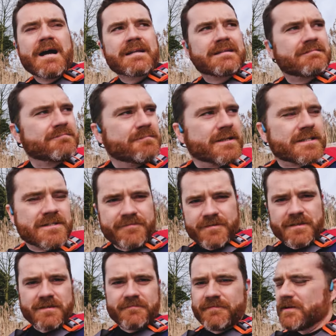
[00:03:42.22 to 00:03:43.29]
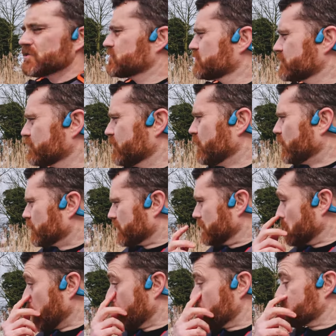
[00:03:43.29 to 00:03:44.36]
had much of an adventure on
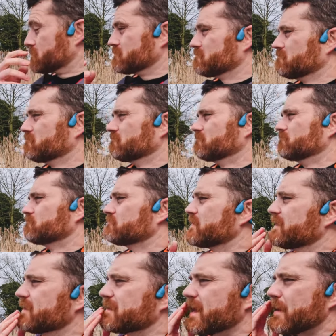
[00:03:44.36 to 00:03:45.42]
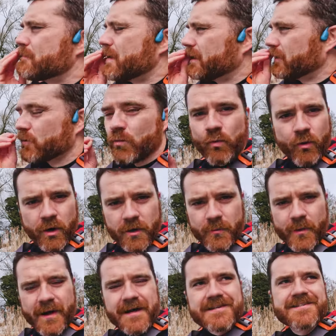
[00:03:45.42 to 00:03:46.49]
it or really that many of the
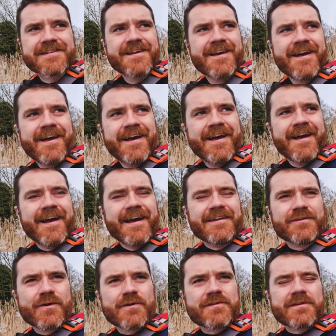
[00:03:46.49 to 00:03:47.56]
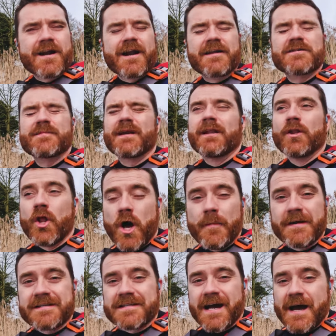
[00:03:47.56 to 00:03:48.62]
waterways in Northern Ireland. I spent a lot of
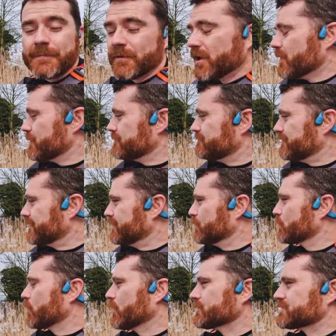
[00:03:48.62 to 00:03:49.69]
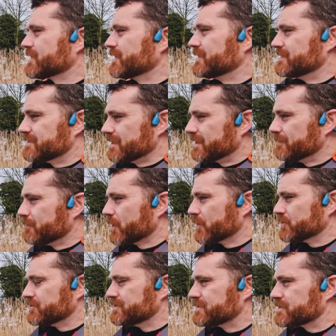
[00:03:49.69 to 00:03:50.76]
my time, a lot of my video content is in the
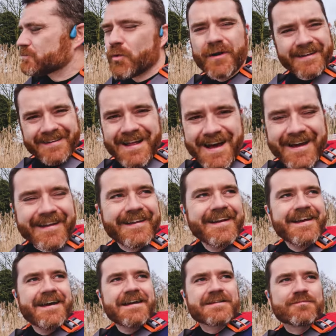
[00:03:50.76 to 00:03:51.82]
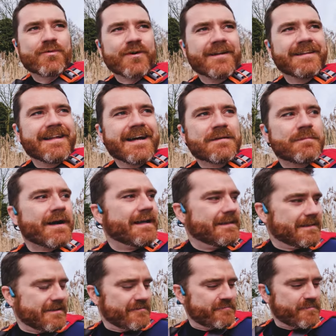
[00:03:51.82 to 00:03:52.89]
mountains. It's more inland, but I
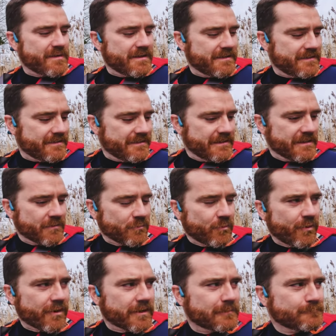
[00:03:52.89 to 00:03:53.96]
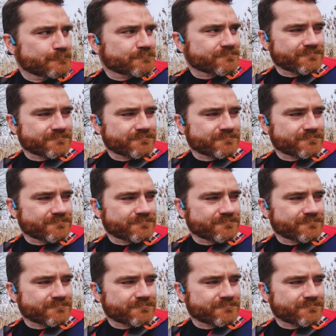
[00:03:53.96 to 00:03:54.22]
love being near water.